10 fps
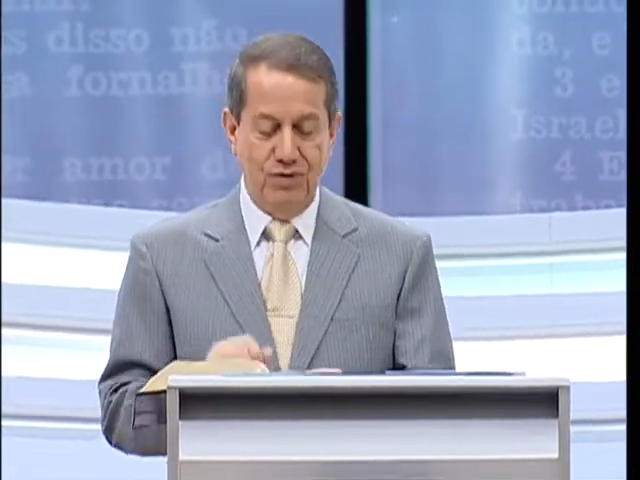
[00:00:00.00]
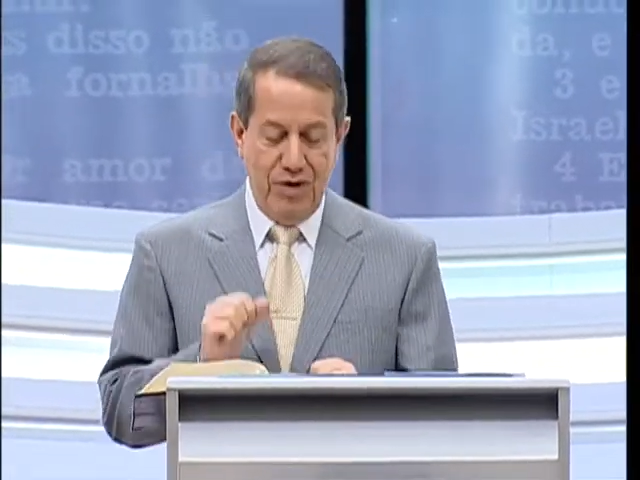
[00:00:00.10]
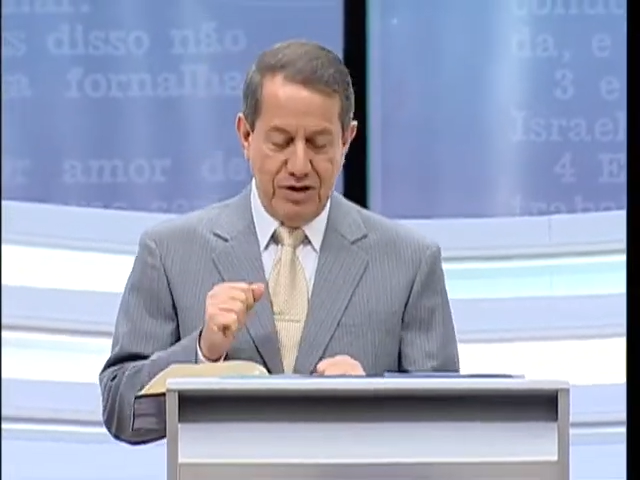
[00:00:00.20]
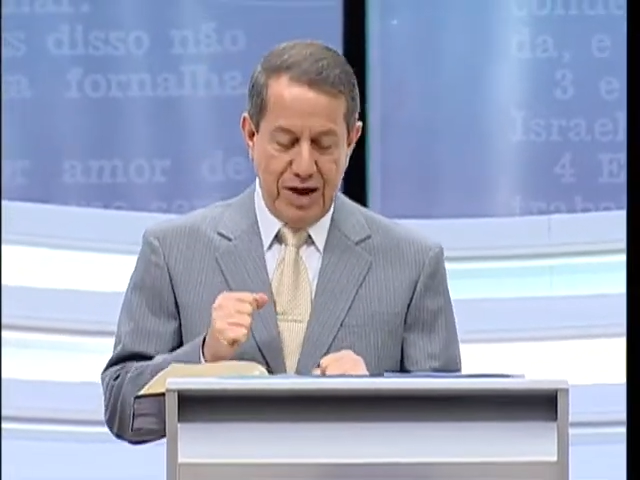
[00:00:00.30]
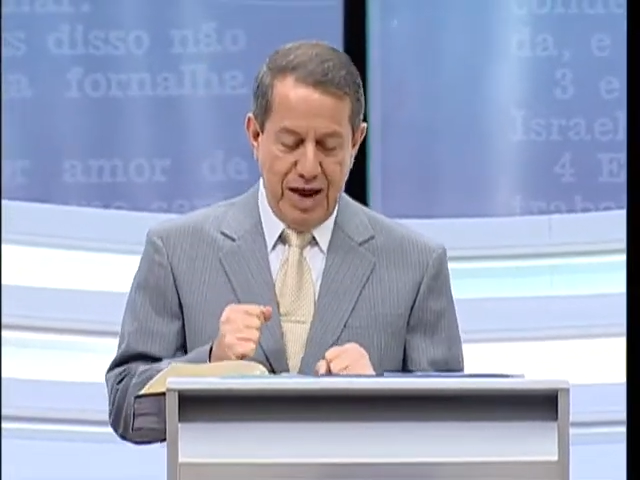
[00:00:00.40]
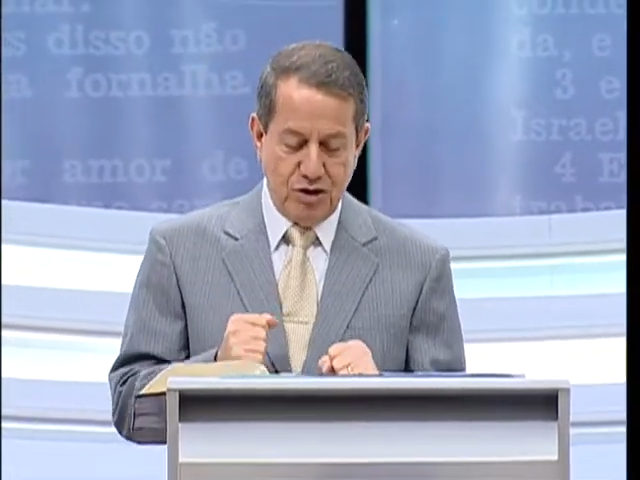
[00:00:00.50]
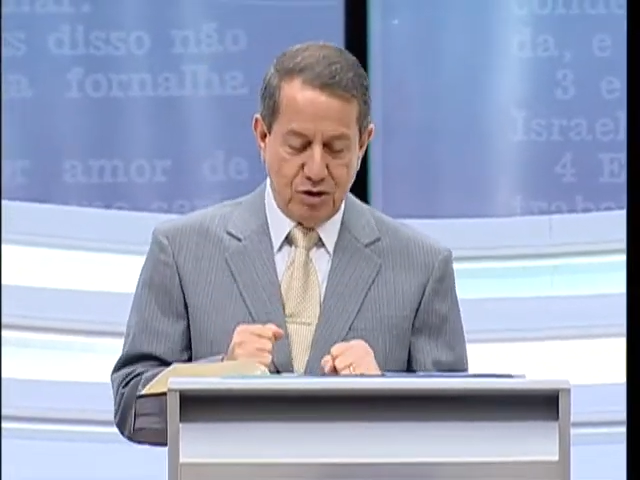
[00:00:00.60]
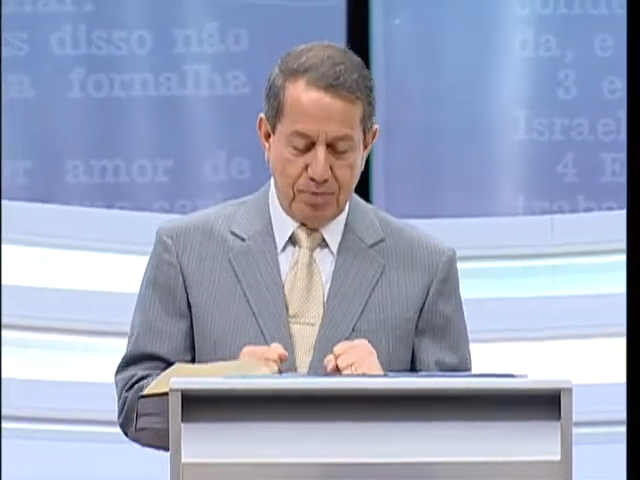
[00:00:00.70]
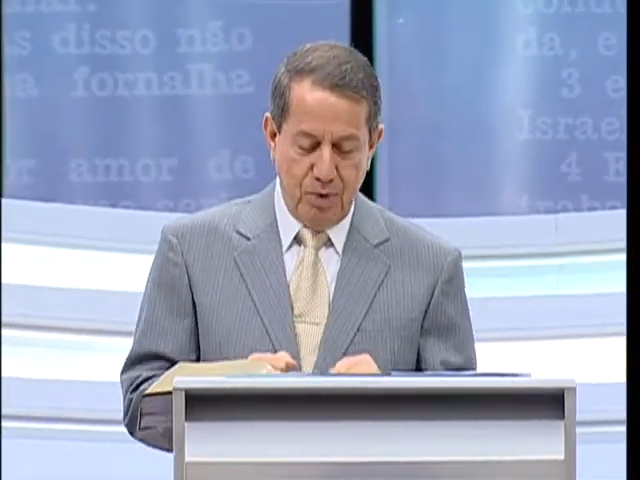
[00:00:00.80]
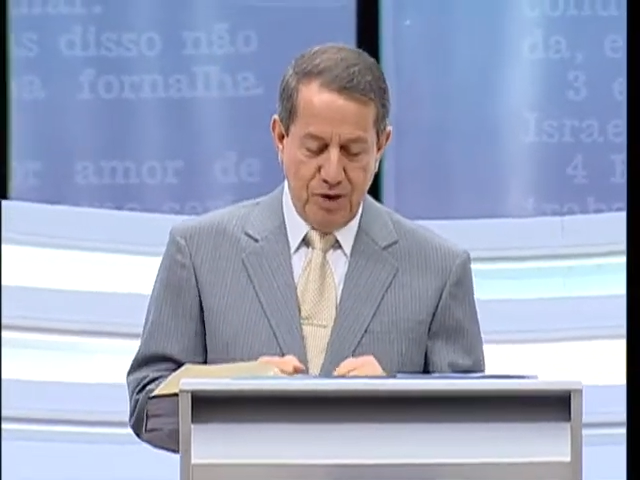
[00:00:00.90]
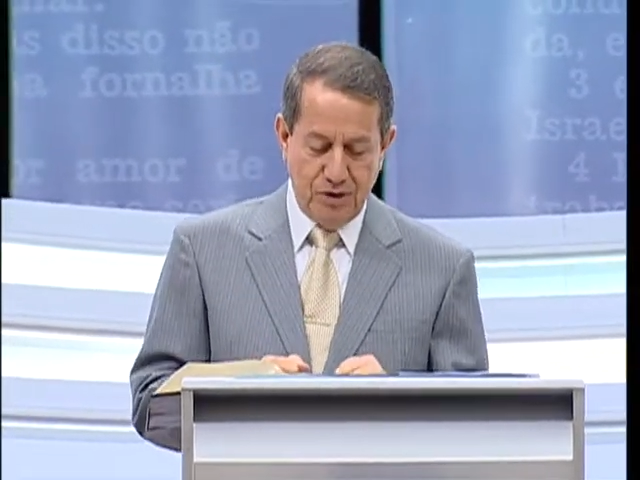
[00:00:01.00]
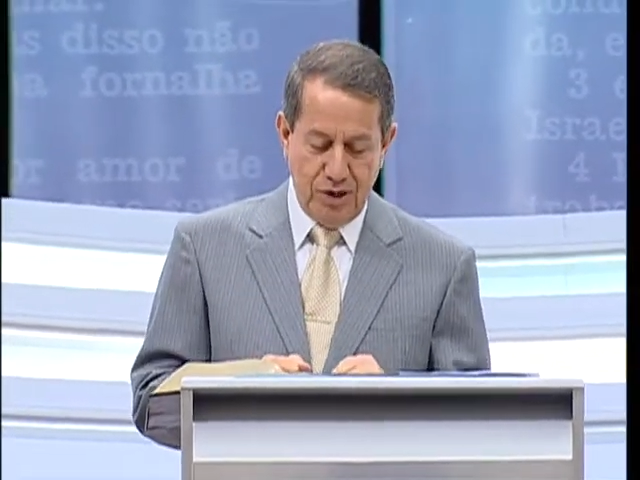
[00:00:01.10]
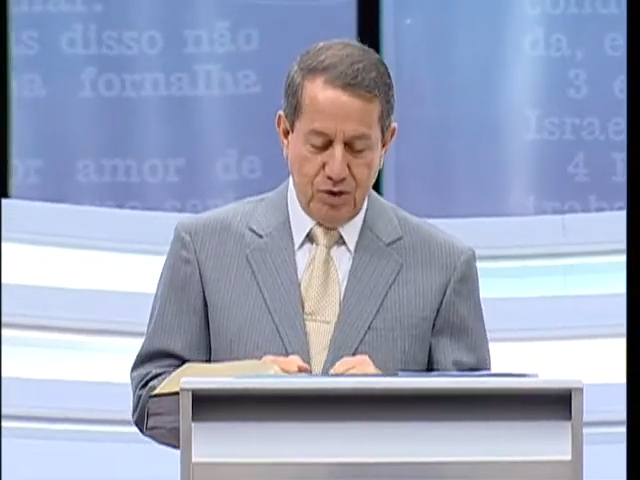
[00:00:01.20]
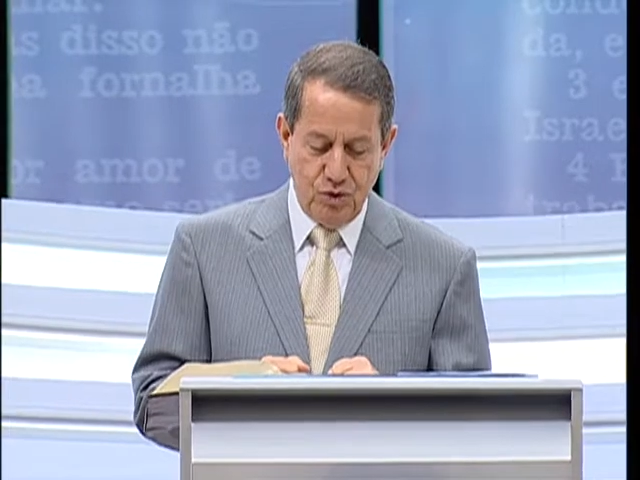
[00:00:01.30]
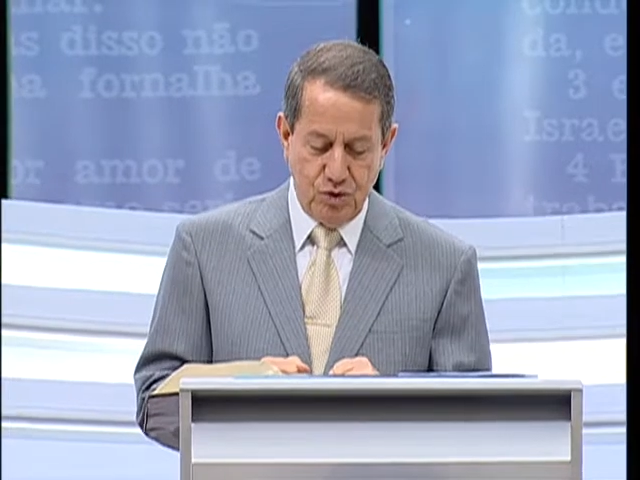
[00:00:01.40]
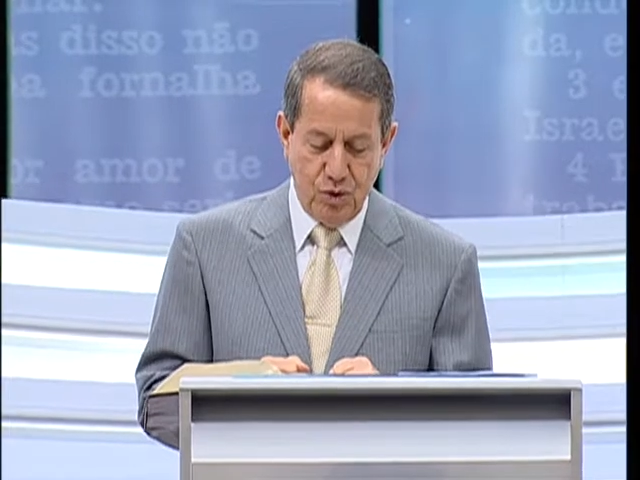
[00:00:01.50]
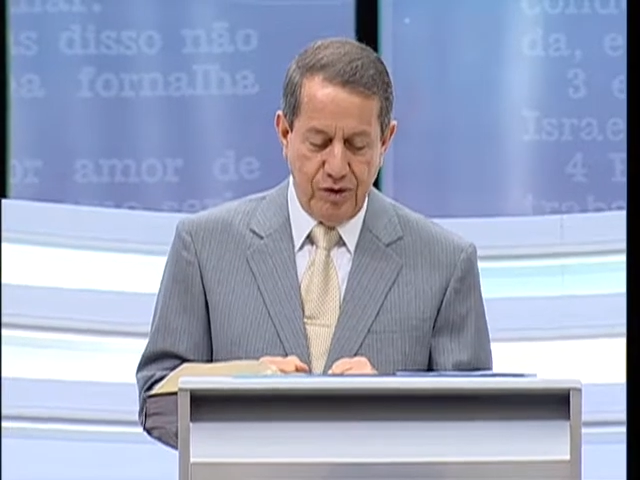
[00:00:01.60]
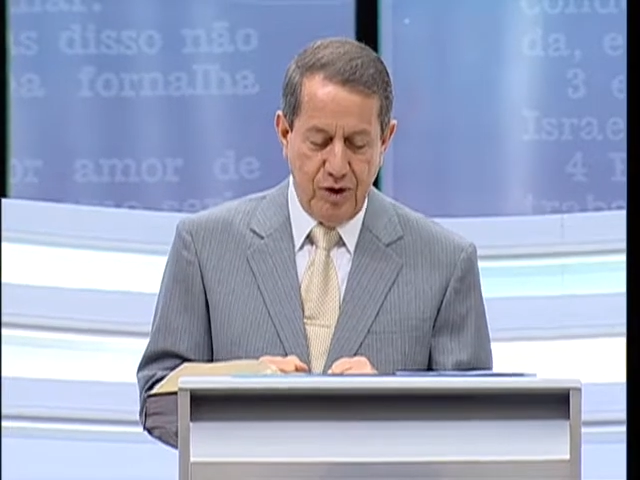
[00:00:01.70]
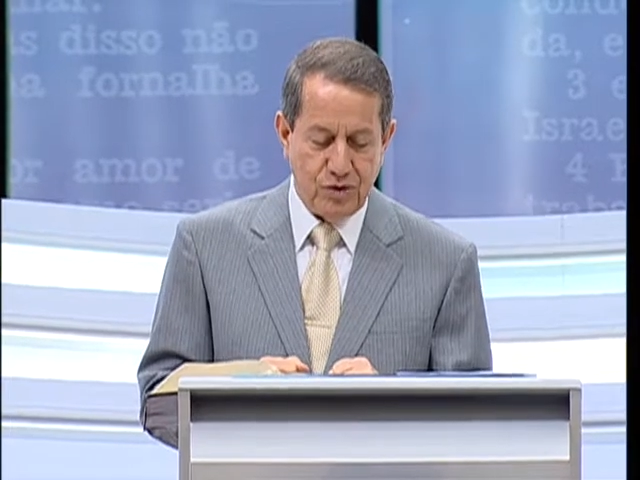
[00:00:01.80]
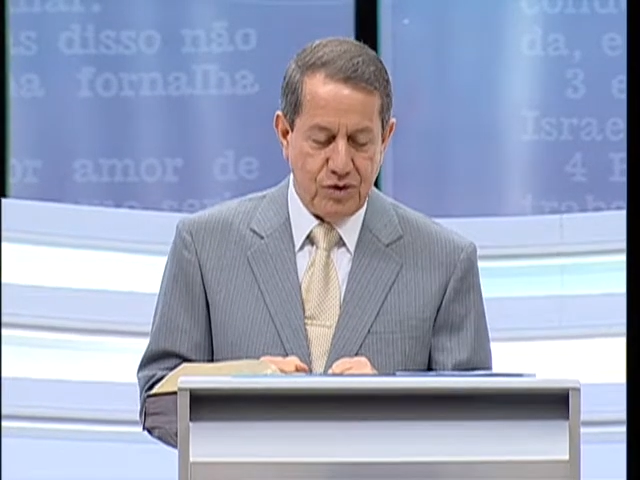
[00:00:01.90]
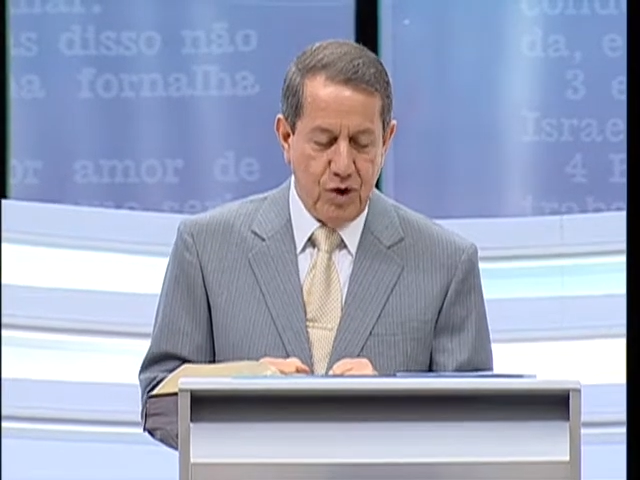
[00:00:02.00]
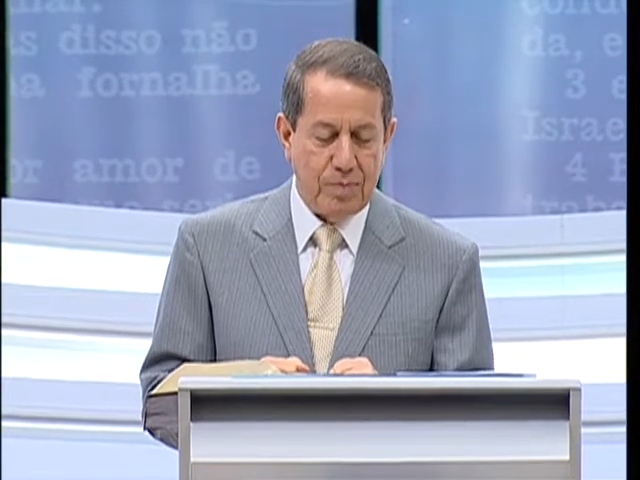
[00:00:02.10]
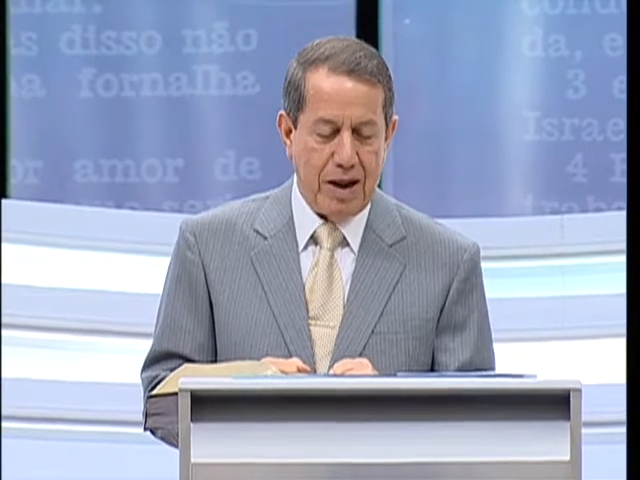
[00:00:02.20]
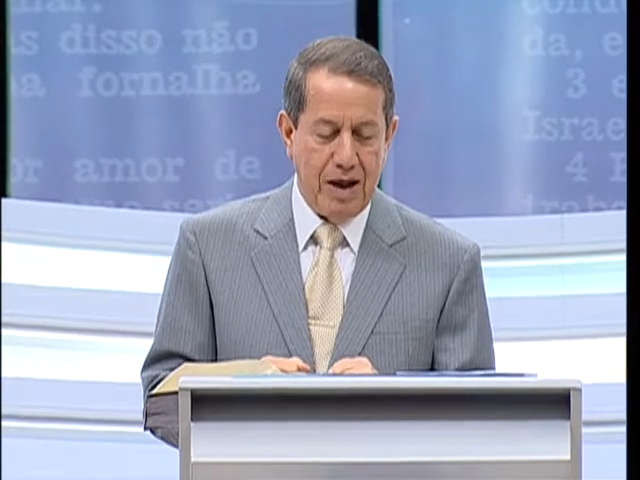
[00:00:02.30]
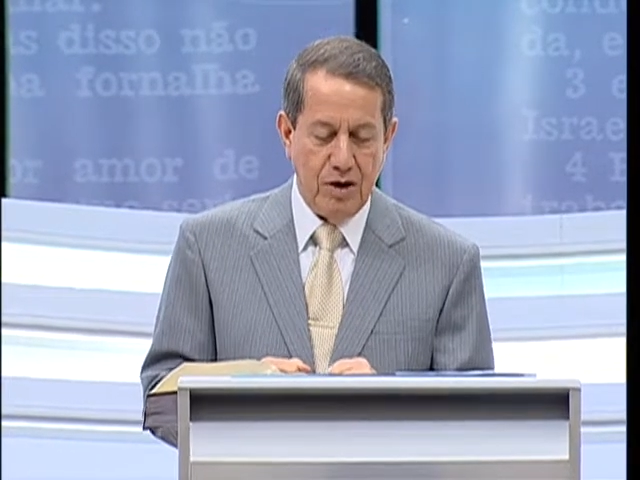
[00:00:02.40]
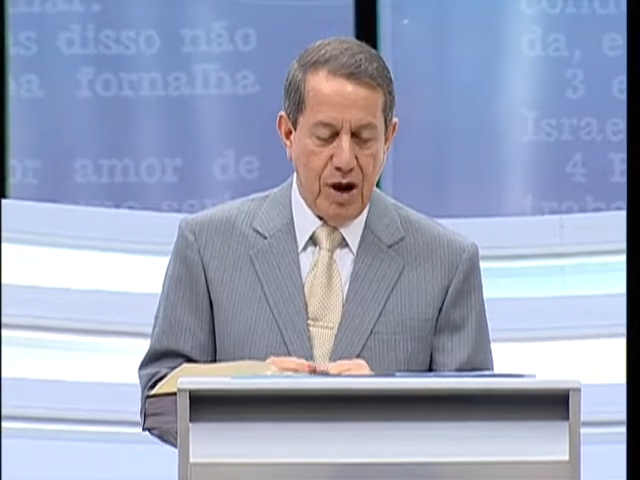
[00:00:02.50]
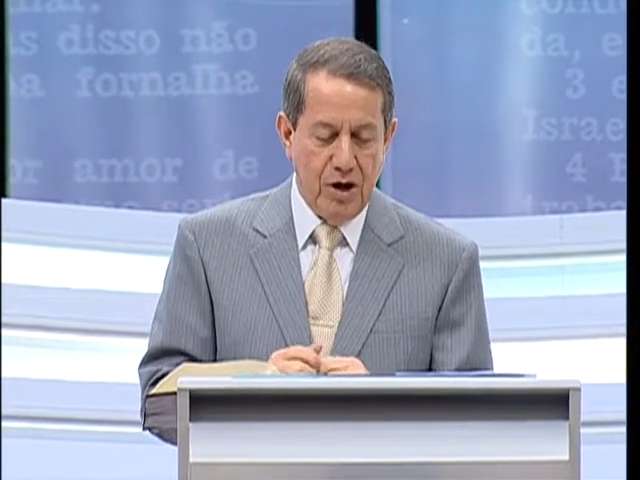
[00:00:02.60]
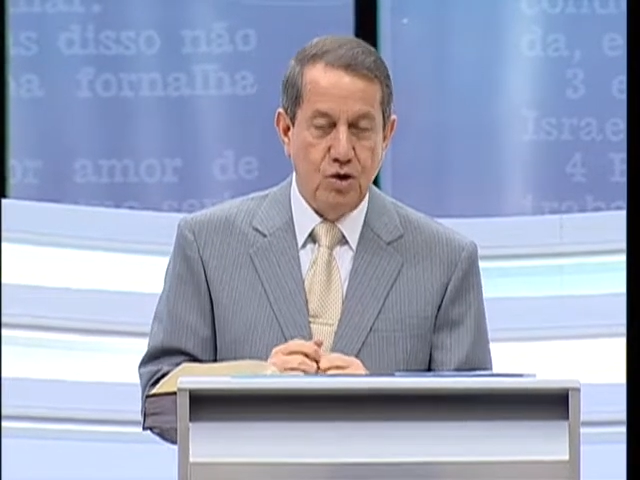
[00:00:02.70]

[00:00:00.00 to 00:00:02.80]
Let's see the answer the Lord God gave to him.